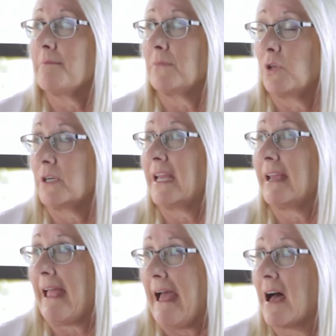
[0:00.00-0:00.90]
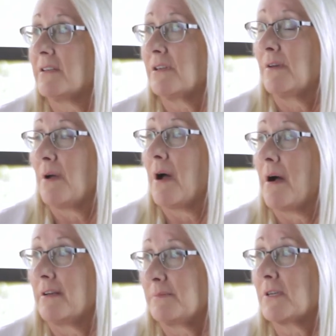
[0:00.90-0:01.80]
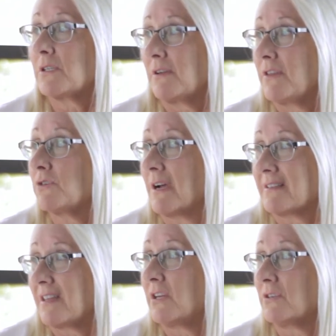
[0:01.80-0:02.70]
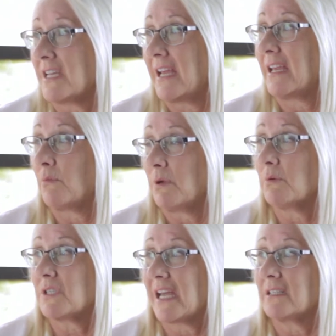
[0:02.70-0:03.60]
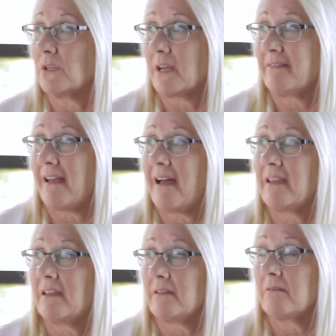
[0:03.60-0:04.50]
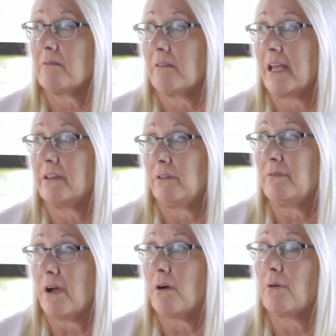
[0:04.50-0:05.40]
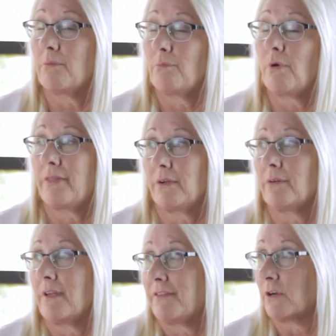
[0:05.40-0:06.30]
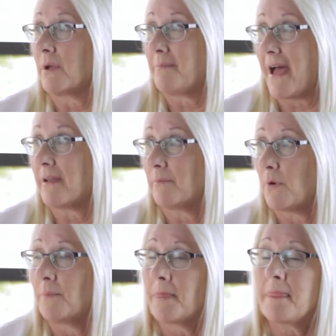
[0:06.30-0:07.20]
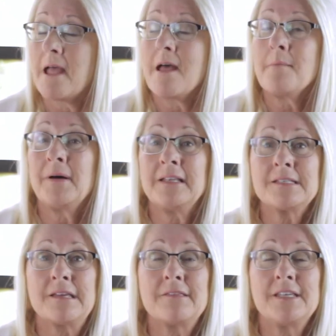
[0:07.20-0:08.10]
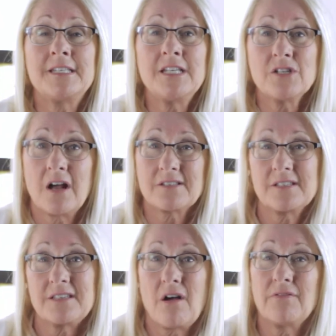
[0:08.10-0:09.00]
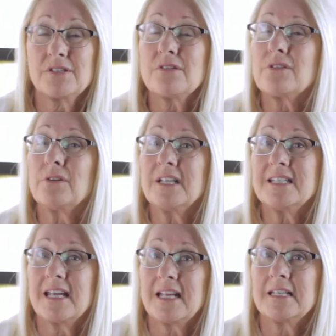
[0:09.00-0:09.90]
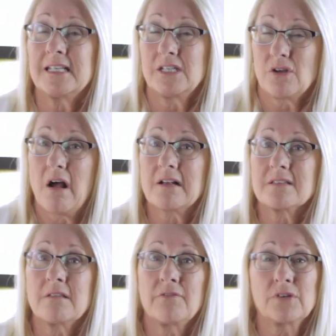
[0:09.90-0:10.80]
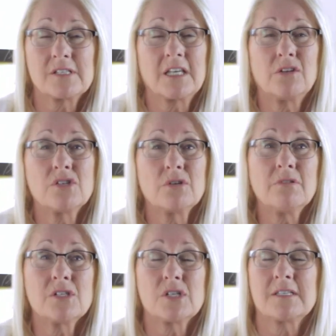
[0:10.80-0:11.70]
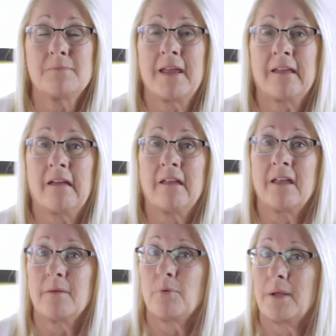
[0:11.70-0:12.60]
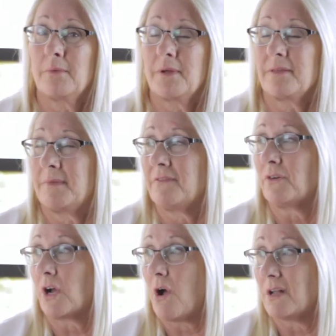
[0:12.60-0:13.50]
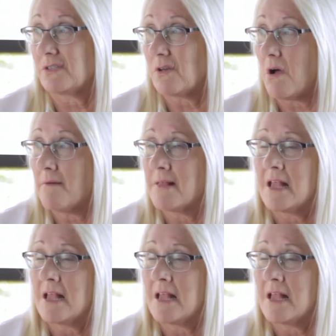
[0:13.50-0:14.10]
looking at. Especially the drugs that you're taking. We will take a look at that and let you know whether they're compatible. But the detox itself is a 30-day detox. The first thing you do is just make an appointment with me for a consult,